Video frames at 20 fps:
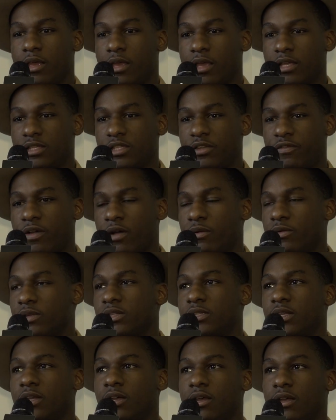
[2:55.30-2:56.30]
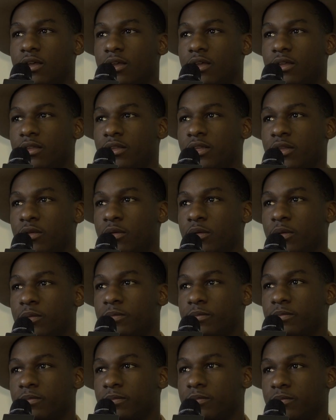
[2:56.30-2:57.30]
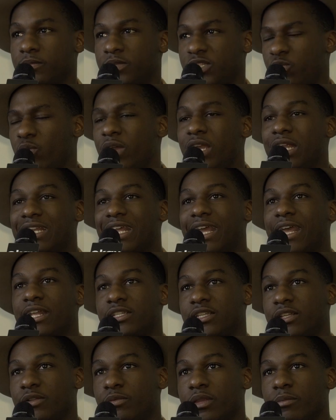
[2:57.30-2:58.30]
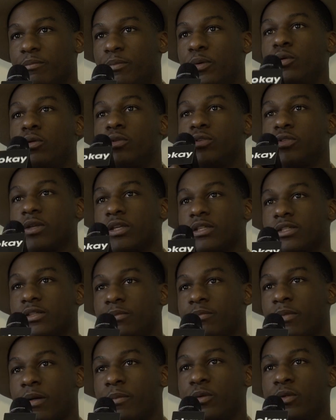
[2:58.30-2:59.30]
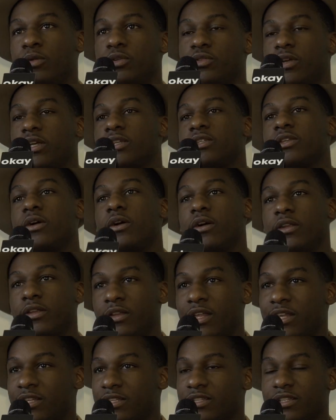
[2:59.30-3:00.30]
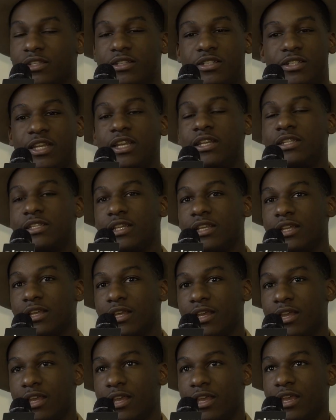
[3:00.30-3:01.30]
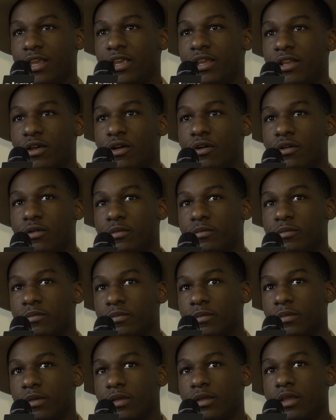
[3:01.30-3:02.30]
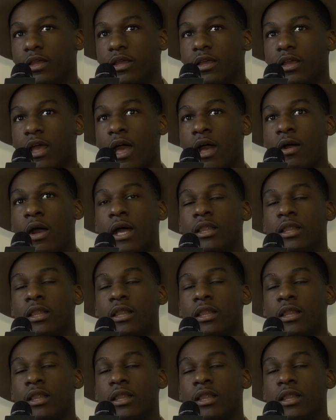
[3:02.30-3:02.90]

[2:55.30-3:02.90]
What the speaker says: as if I was you know, swing dancing with my poodle dress on. You know, that's cheesy. You know, I